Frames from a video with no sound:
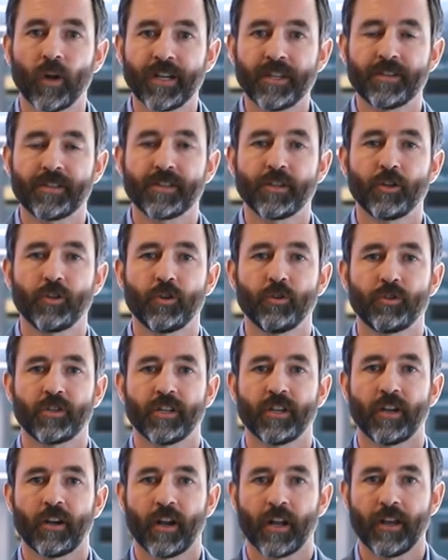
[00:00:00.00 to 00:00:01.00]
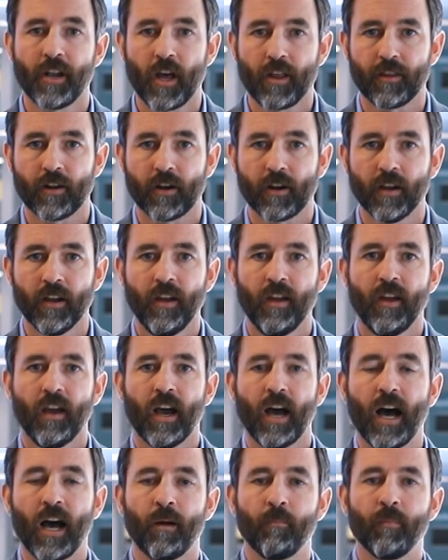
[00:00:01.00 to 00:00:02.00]
one institution or another,
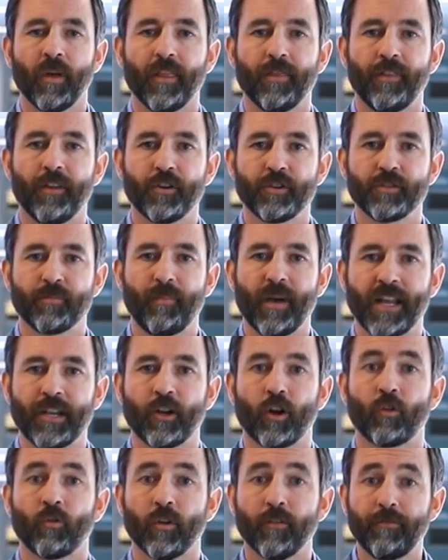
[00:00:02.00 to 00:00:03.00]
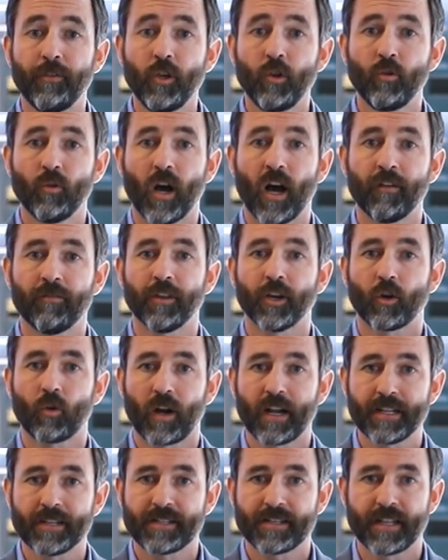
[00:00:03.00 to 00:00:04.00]
um, there's been a review of the
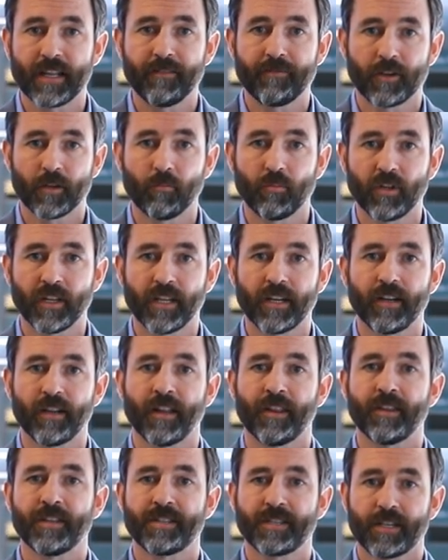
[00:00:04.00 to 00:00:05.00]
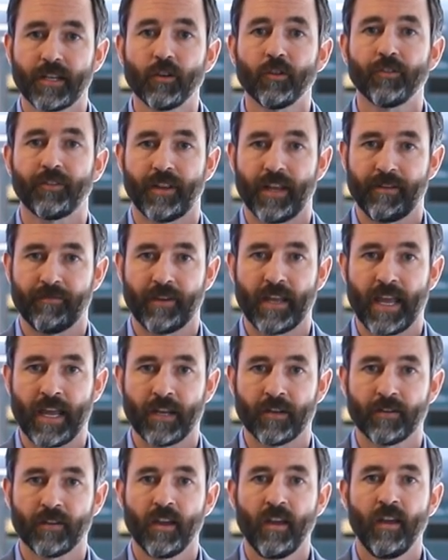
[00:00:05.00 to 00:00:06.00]
credits they've completed and the skills they've
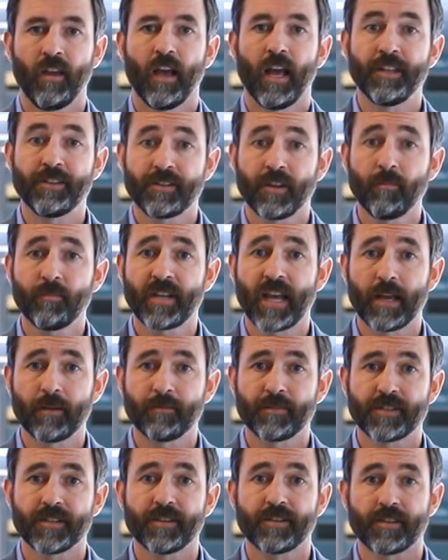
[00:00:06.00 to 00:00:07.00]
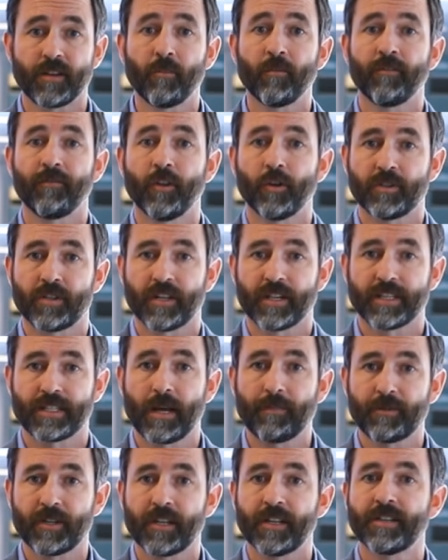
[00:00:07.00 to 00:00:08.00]
gained. And sometimes some of those are
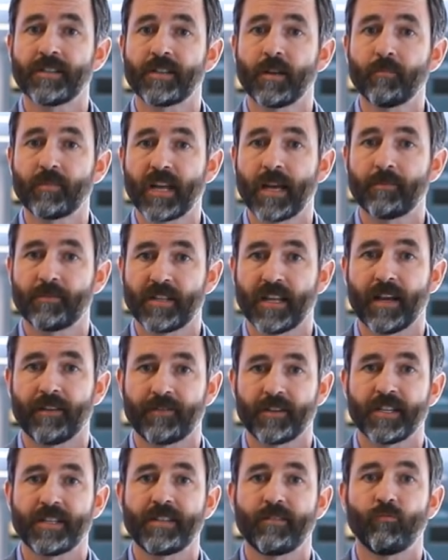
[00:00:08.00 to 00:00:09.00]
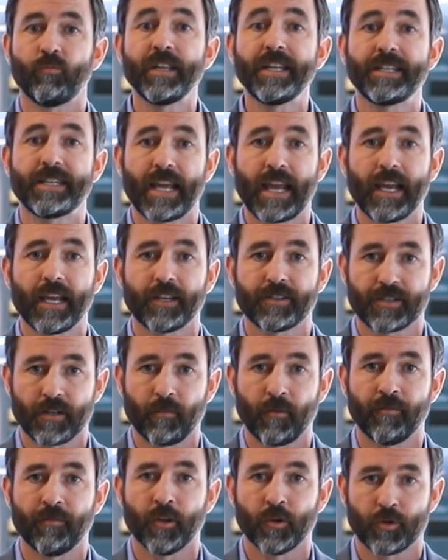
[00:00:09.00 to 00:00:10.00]
accepted and sometimes they have to retake
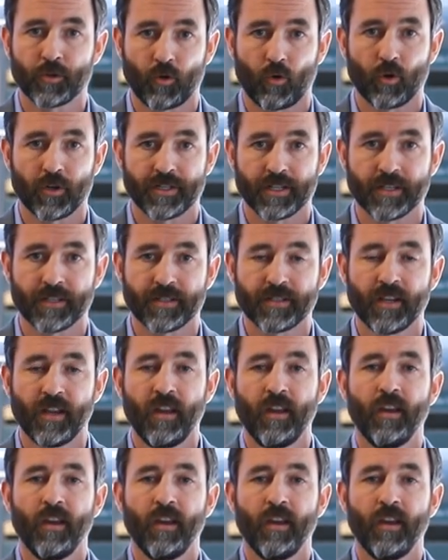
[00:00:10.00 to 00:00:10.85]
some of those courses.